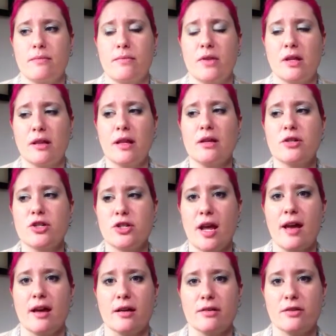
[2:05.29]
the little
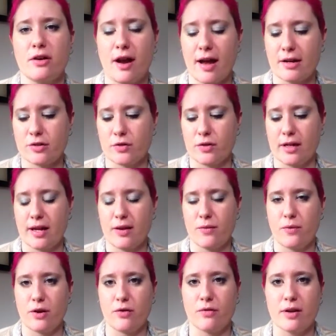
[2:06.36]
shells are actually,
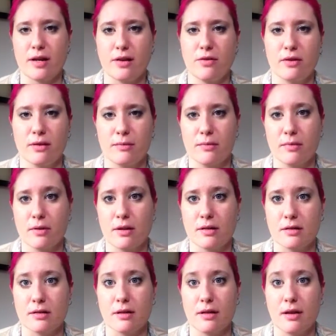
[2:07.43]
when you redo them,
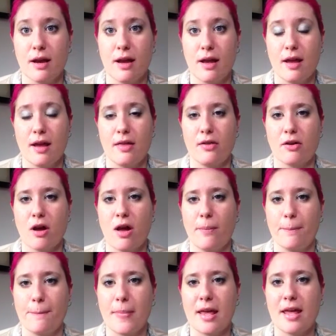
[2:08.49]
because they're called
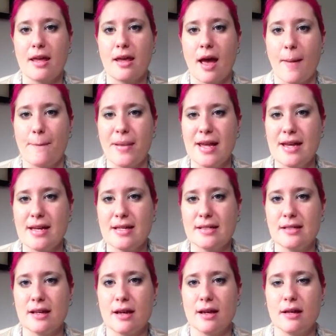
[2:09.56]

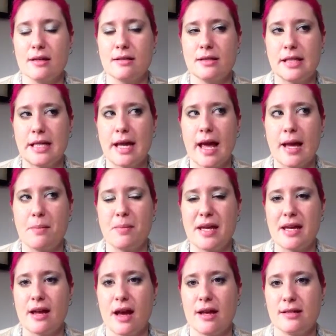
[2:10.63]
Capiz,
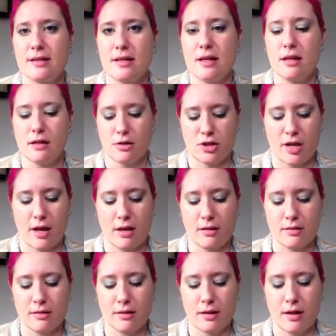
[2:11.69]
C-A-P-I-Z
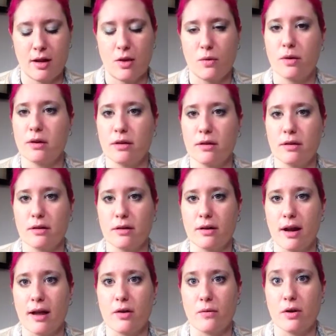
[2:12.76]
shells, when they're
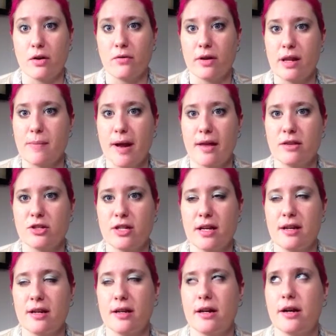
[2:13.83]
like, when you really buy the
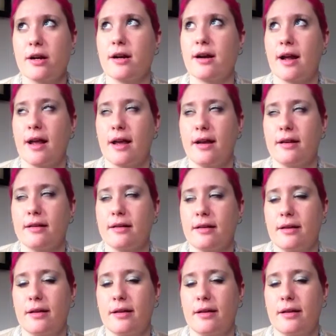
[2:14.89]
chandelier, and